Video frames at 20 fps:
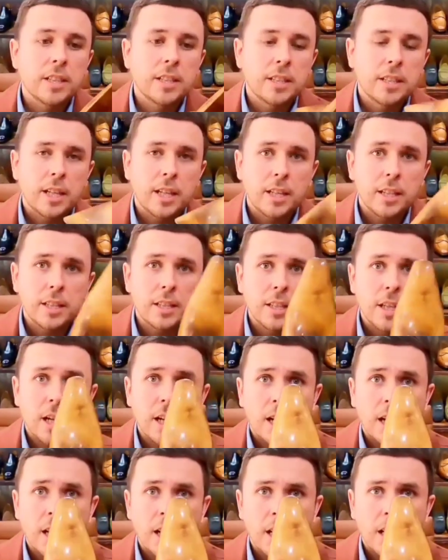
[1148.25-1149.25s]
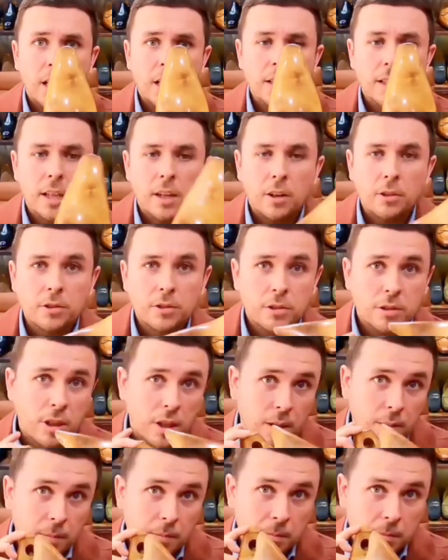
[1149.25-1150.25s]
They also
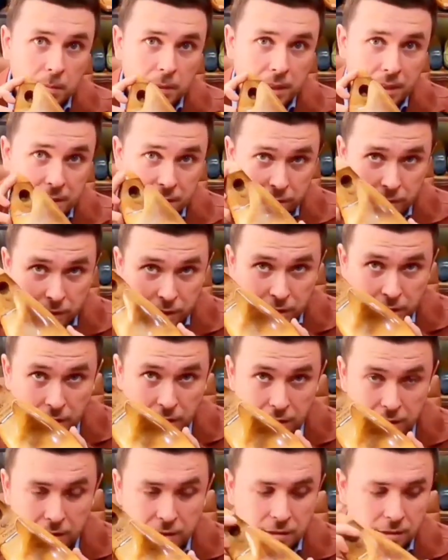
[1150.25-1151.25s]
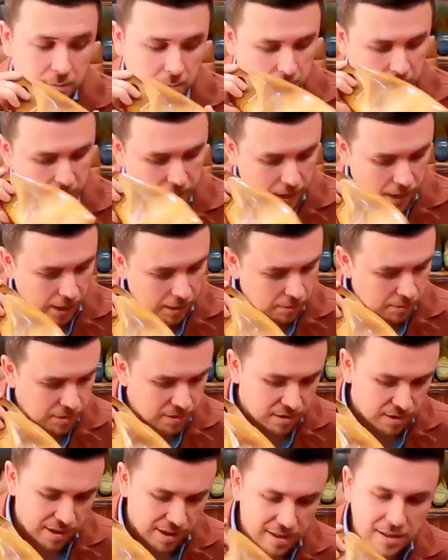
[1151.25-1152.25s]
come in different colors, but I was
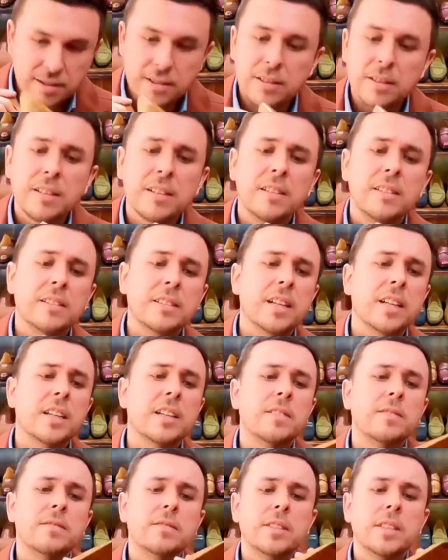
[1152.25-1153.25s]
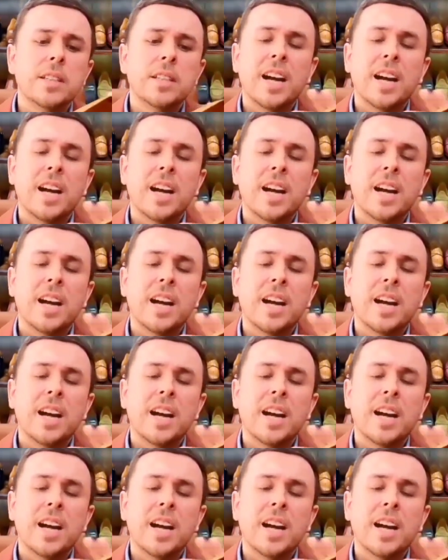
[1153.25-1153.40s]
sent these kind of